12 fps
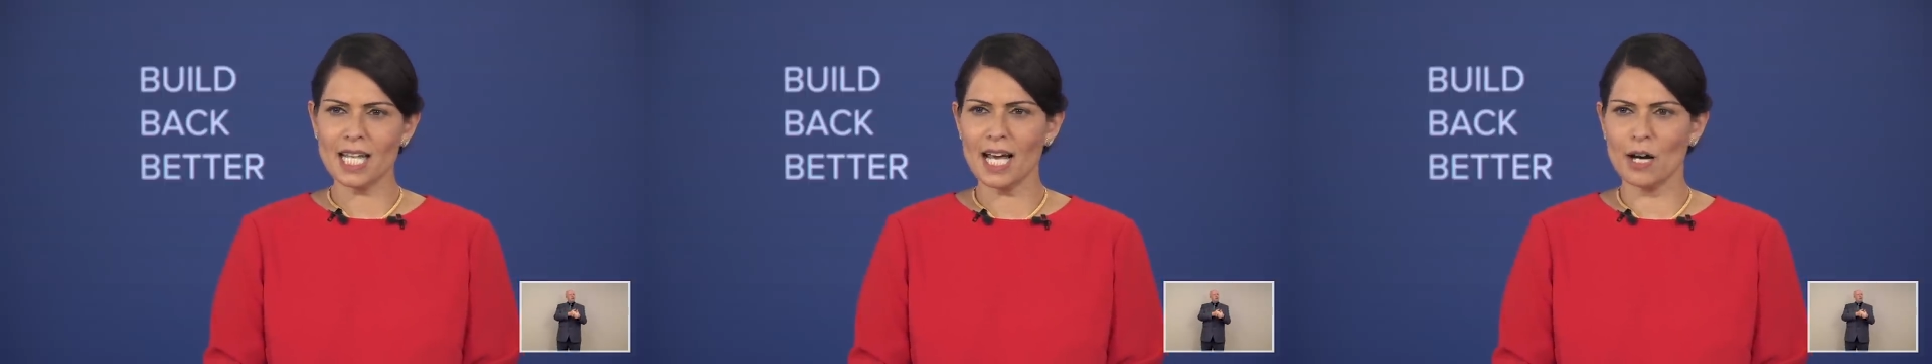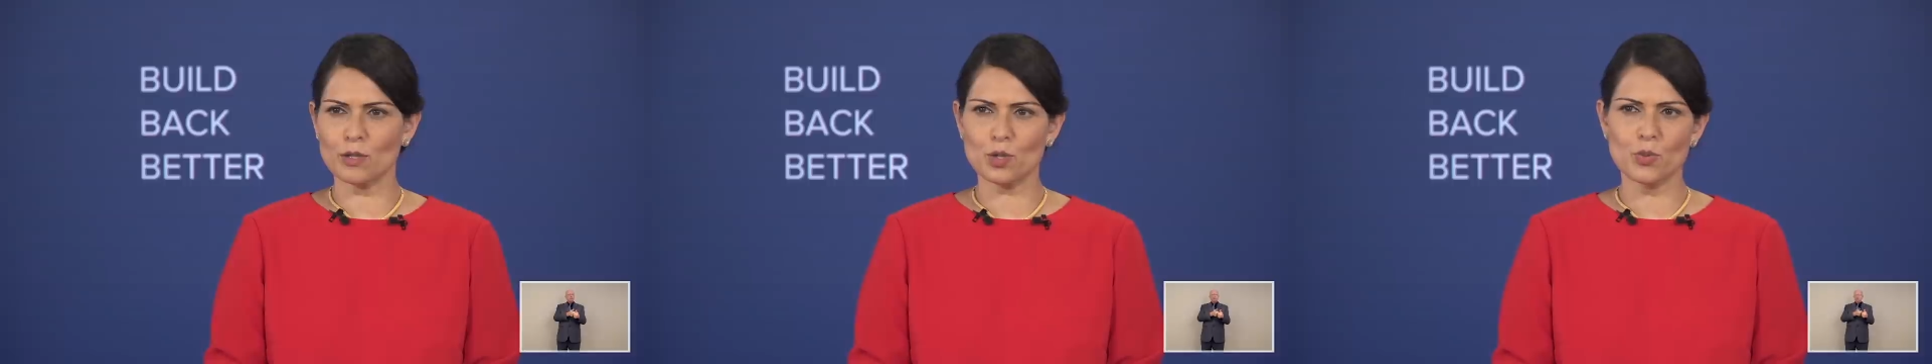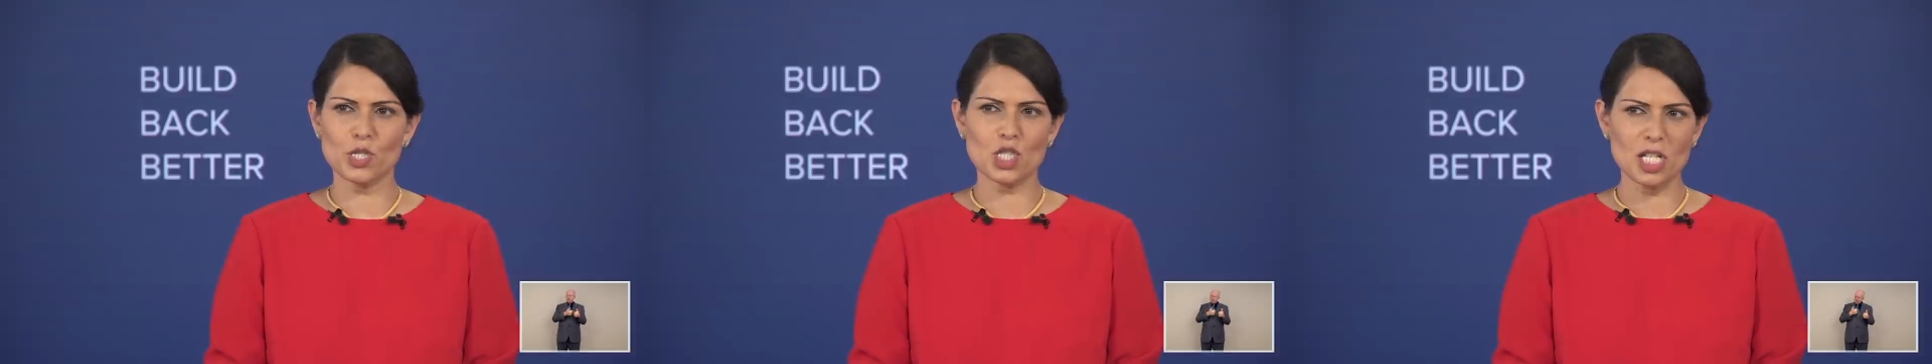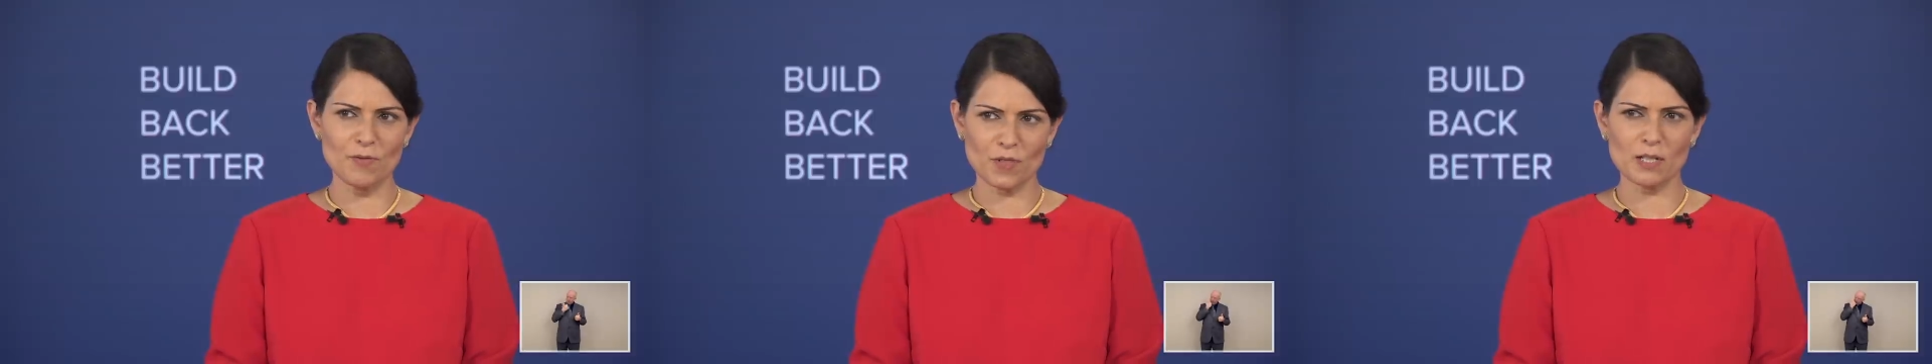out with
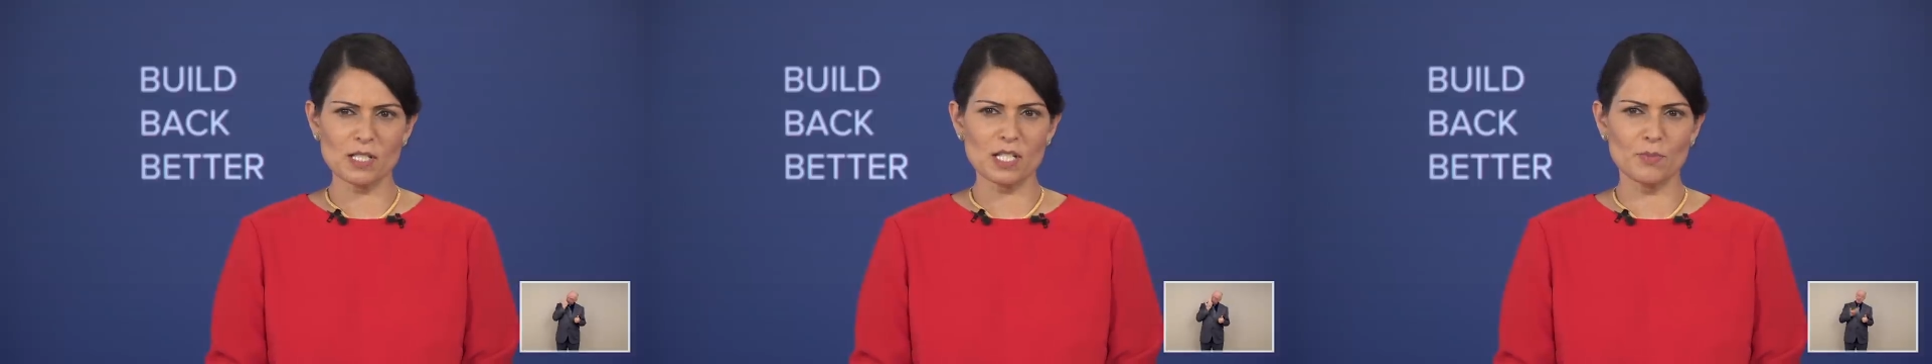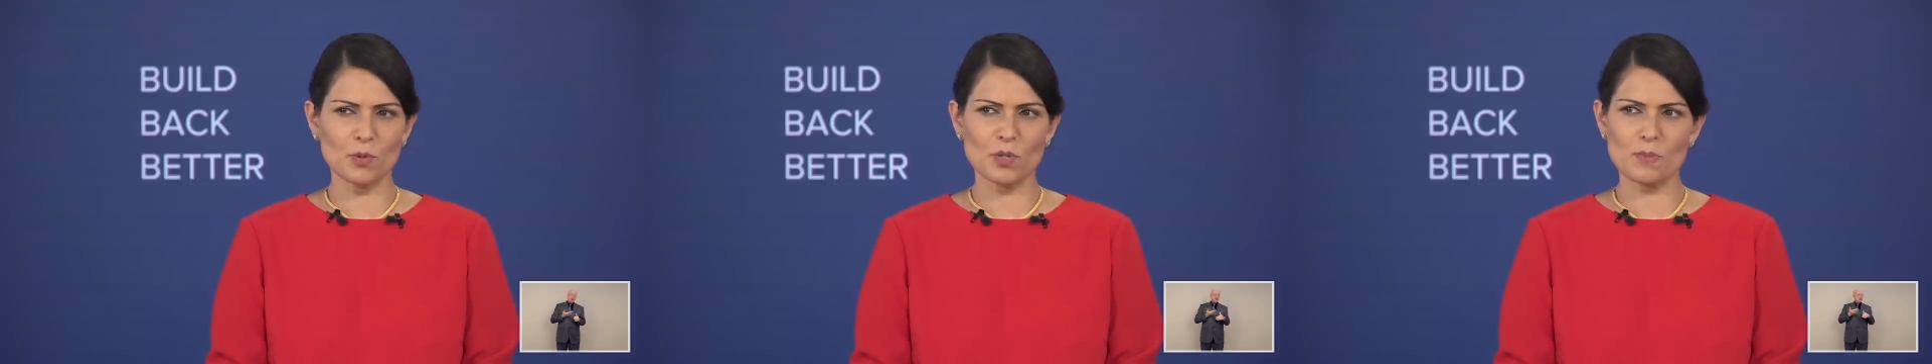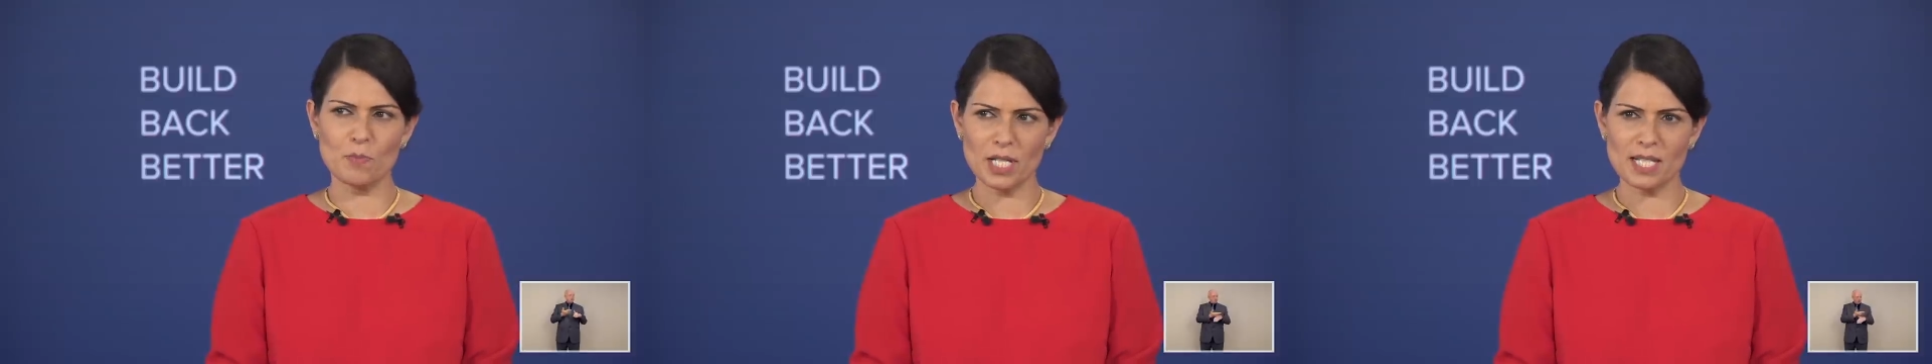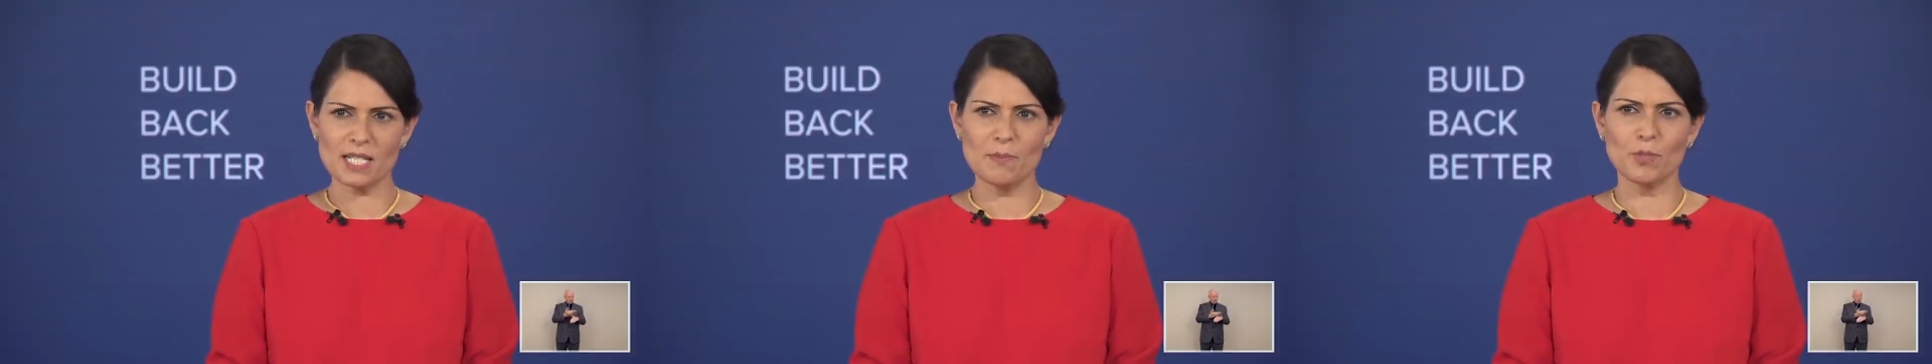chief constables,
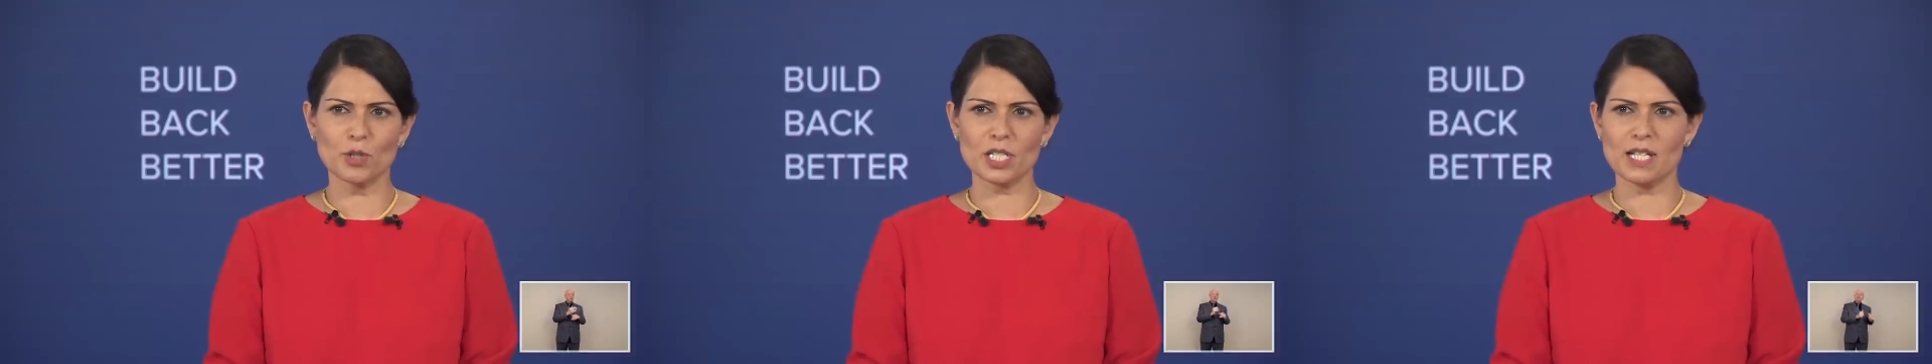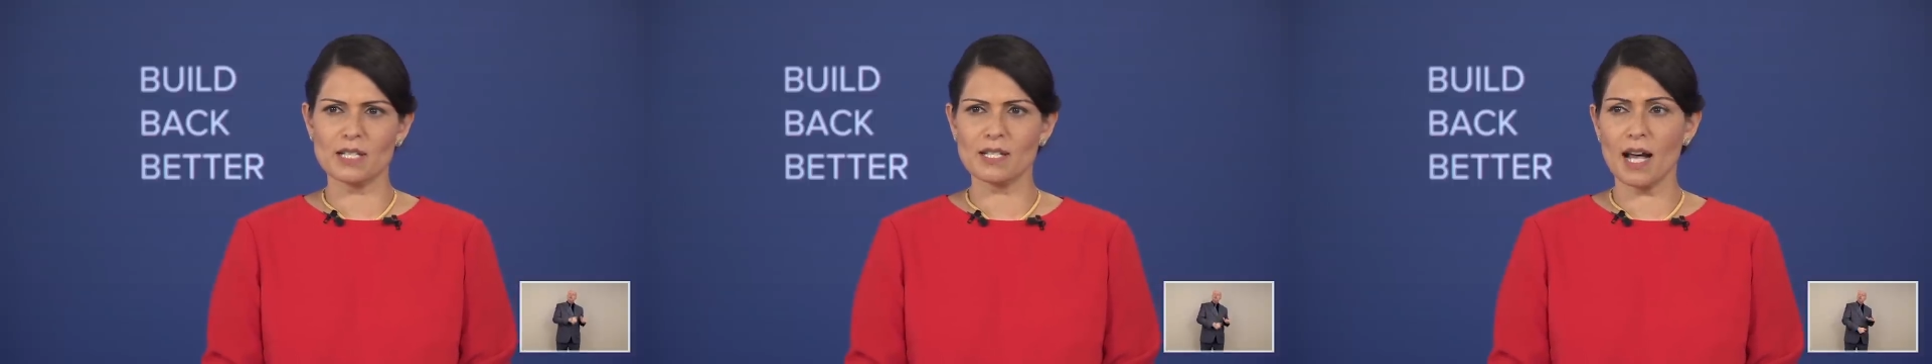policing bodies,